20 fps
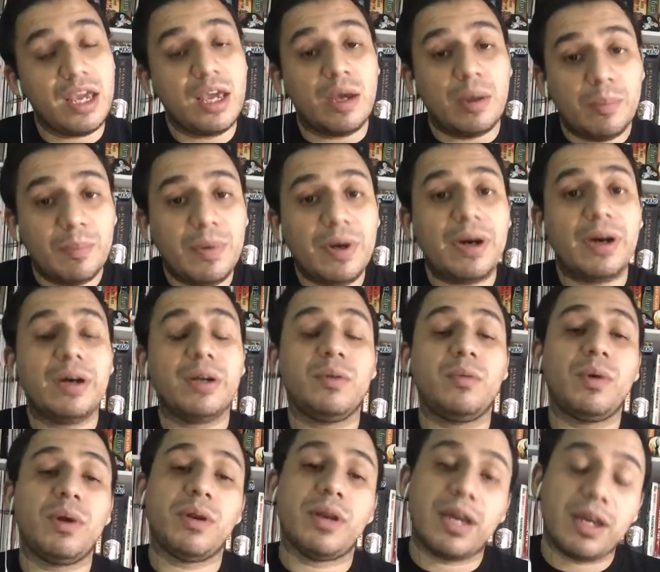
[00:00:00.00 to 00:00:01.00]
But
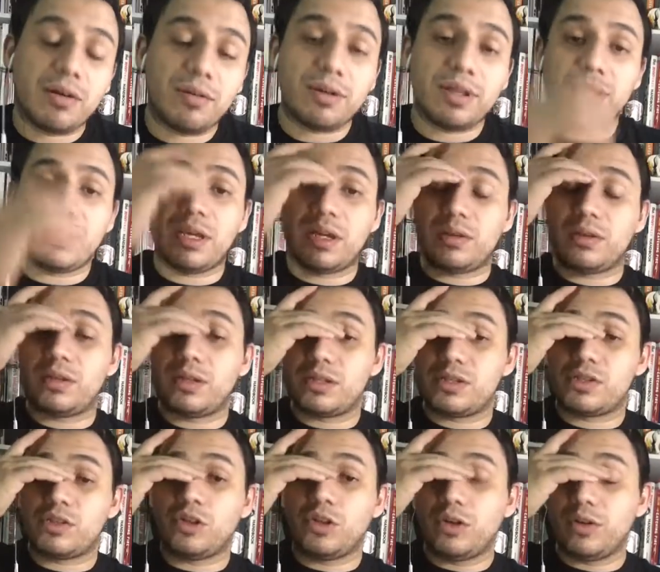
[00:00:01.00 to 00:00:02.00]
when I read the, the
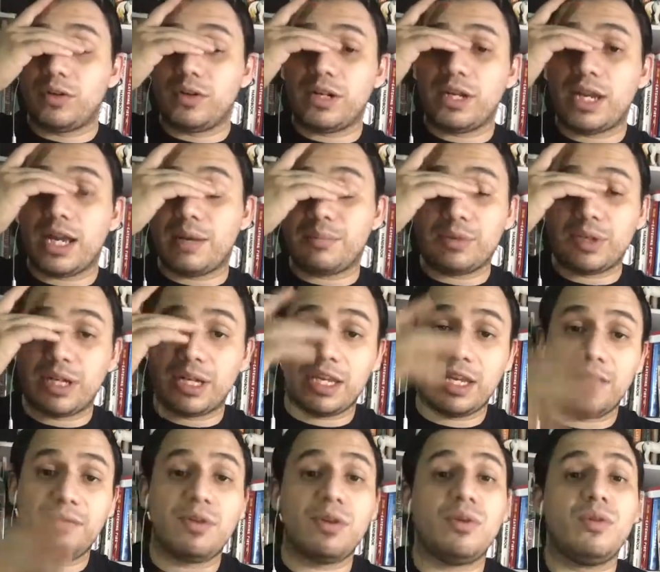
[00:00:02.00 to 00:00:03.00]
story, I'm going to give
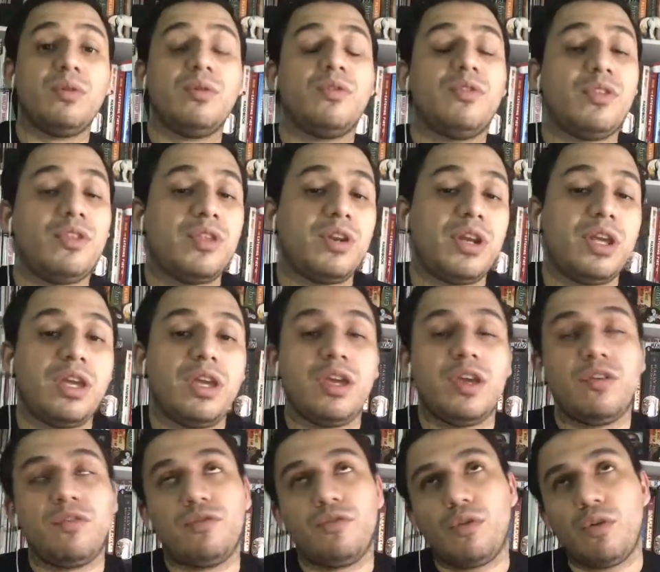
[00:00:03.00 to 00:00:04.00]
you three,
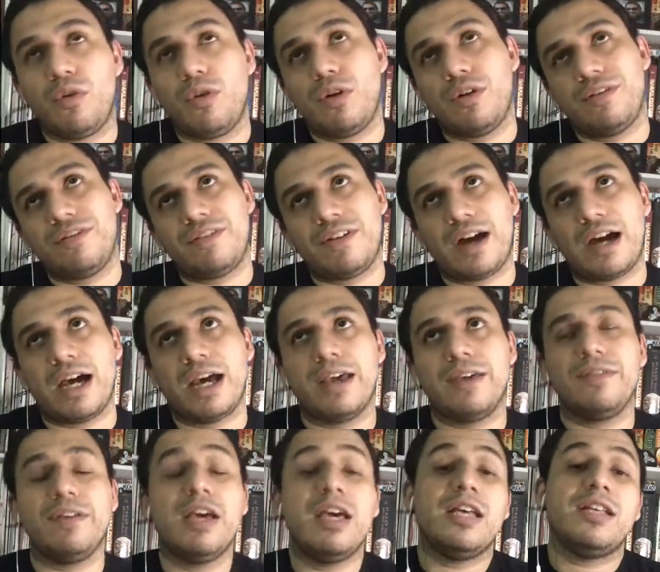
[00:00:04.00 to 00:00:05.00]
four, five,
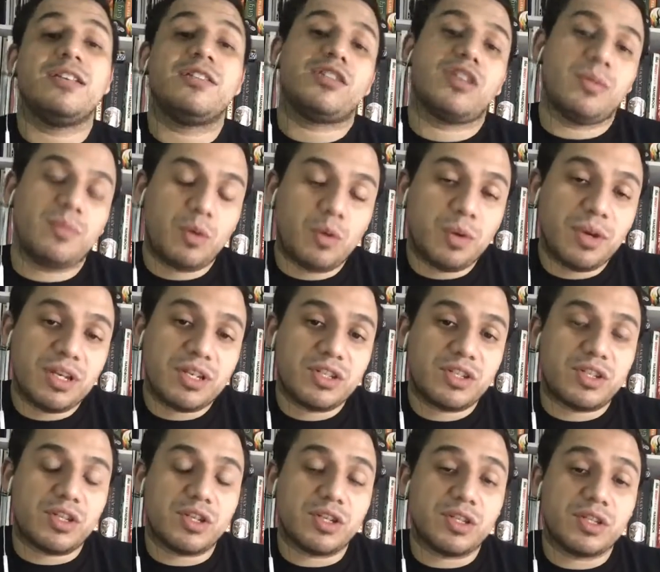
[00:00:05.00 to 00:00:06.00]
some
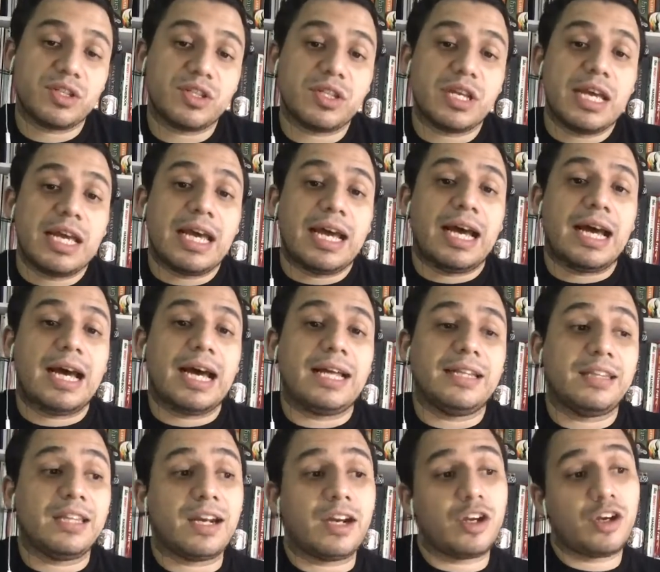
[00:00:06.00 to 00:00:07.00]
questions uh,
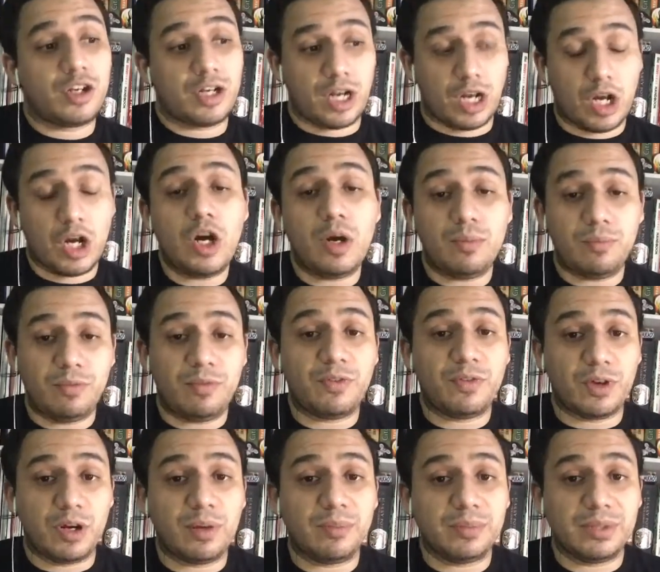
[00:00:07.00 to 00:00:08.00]
that are going to come
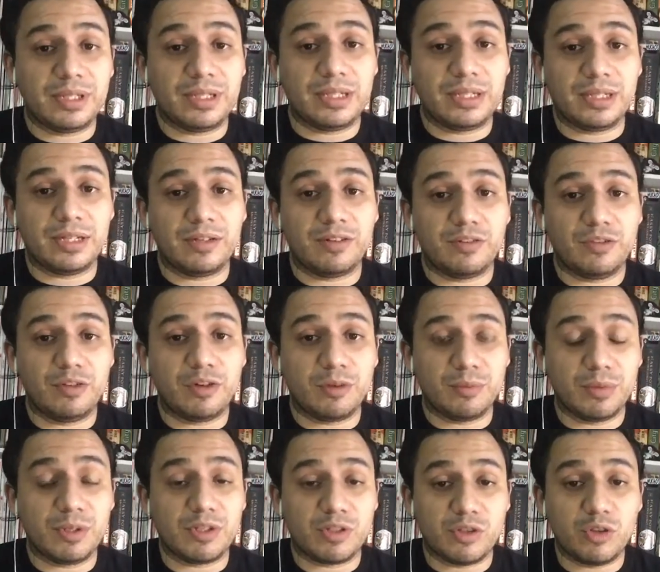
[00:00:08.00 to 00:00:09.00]
from the from
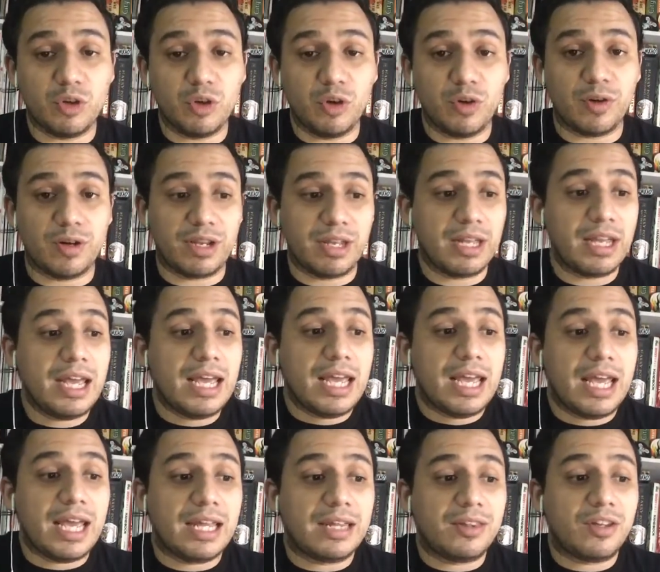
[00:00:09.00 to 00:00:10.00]
the story
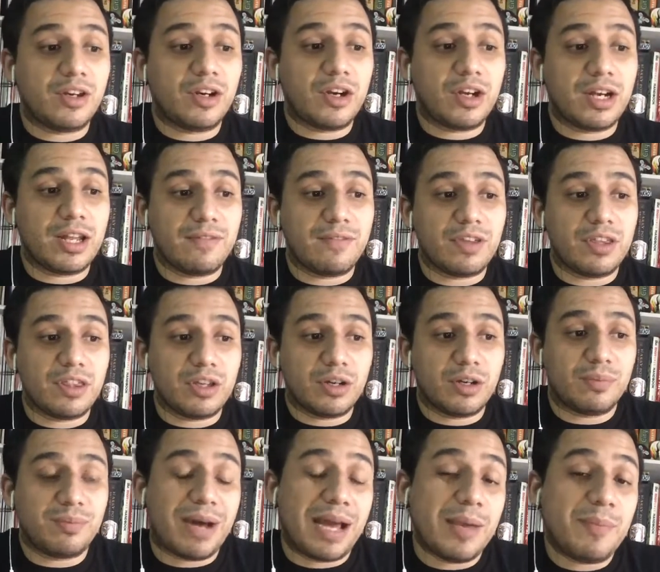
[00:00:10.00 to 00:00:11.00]
and they're going to be done
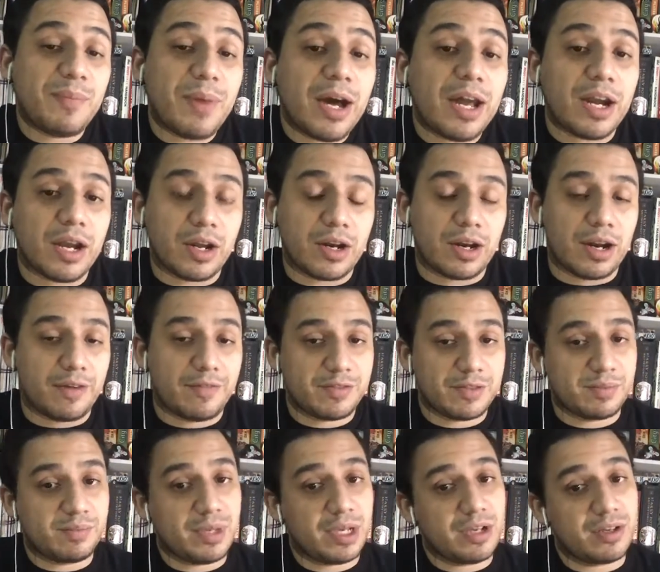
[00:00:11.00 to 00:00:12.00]
by paragraphs
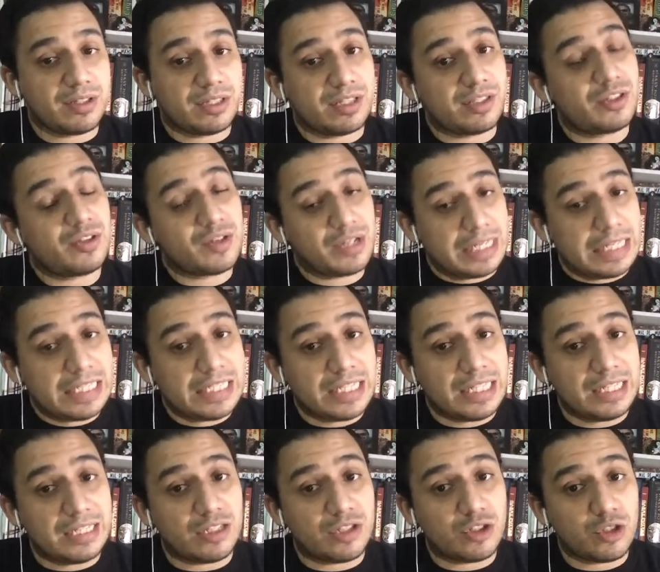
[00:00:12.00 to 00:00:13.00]
because as you can see in
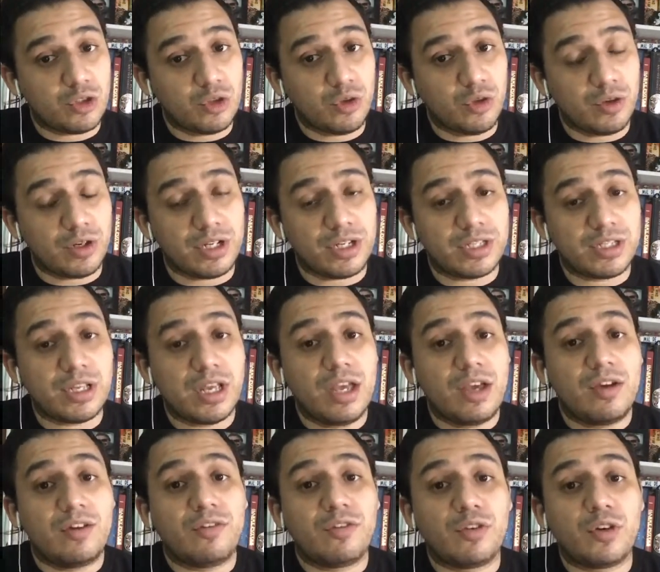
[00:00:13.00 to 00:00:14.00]
the stories
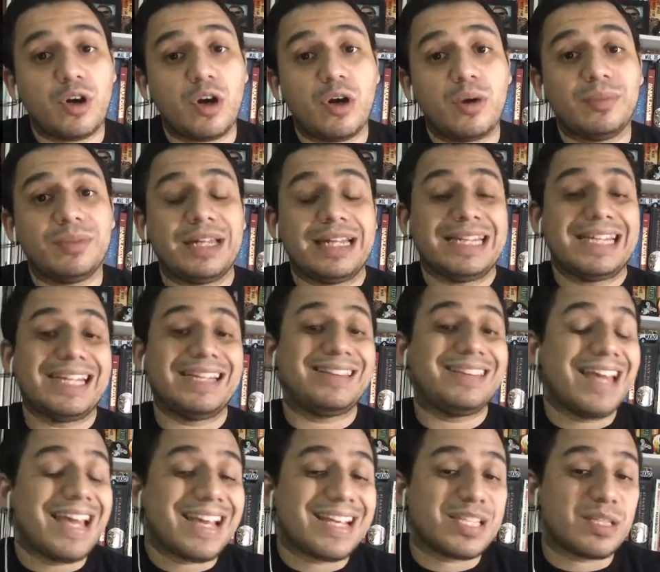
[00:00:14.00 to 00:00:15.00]
from the
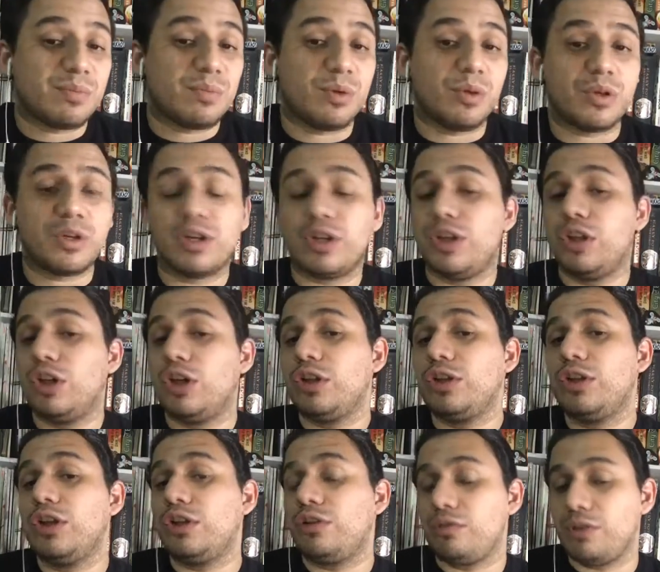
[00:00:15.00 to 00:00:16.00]
textbook not
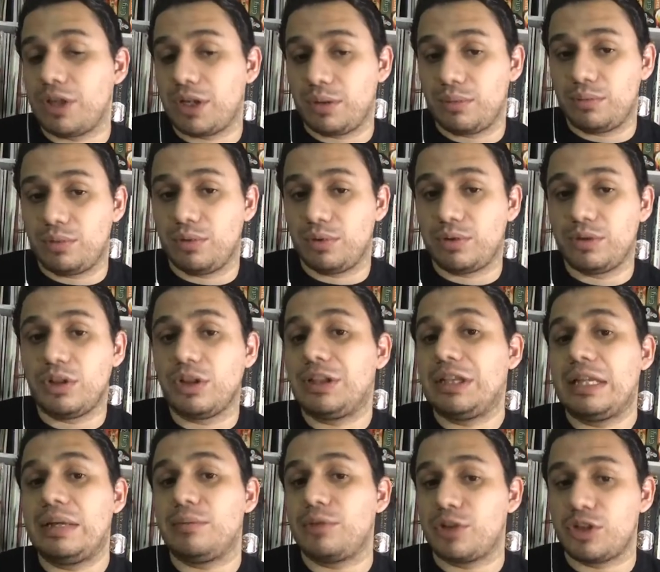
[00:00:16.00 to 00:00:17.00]
the reading book not
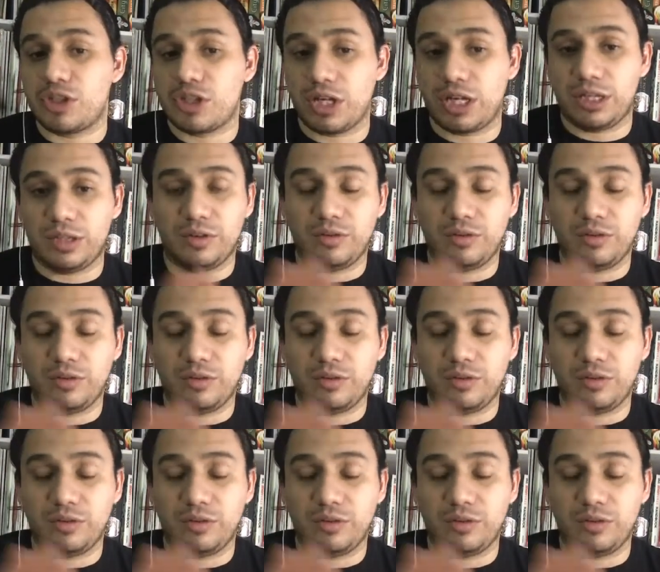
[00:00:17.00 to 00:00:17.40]
Lemoncello.